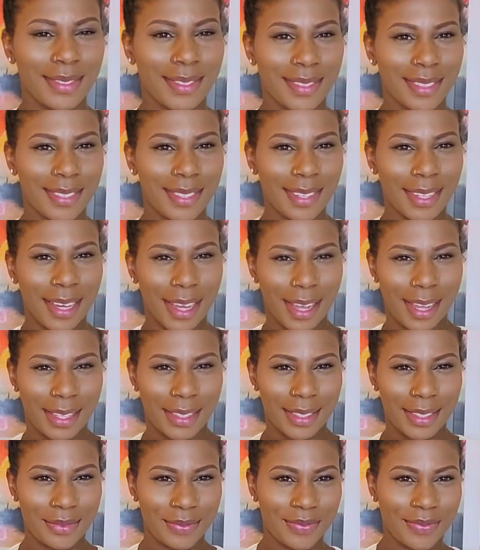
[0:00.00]
So guys,
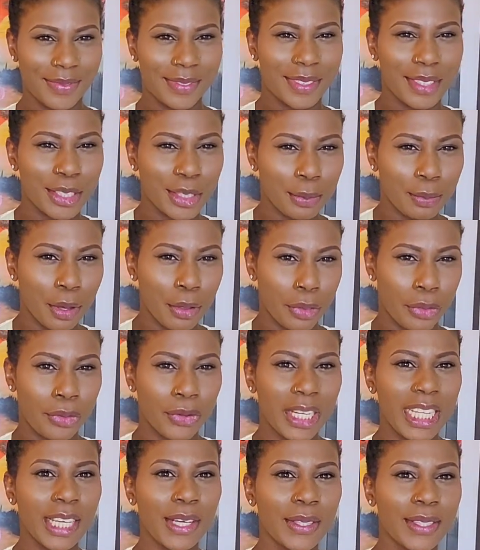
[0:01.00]
the number
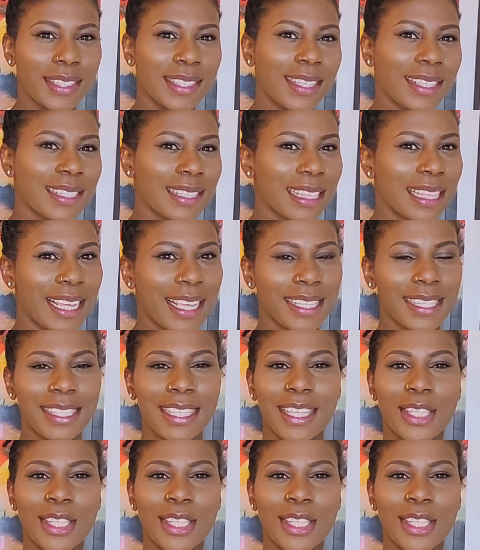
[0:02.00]
three onto this list